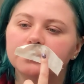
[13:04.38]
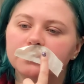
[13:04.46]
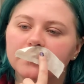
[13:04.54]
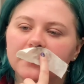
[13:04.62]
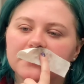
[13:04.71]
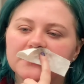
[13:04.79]

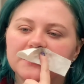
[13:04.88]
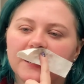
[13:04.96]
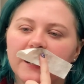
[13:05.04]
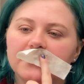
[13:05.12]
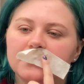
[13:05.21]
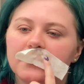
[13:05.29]
that it's
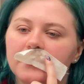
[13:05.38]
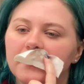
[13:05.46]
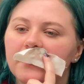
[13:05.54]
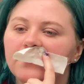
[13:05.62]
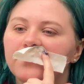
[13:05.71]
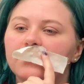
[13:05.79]
not done
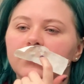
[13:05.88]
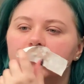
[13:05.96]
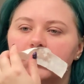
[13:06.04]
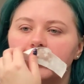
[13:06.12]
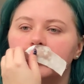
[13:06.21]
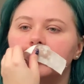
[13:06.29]
enough.
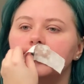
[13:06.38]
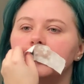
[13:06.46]
Hold on.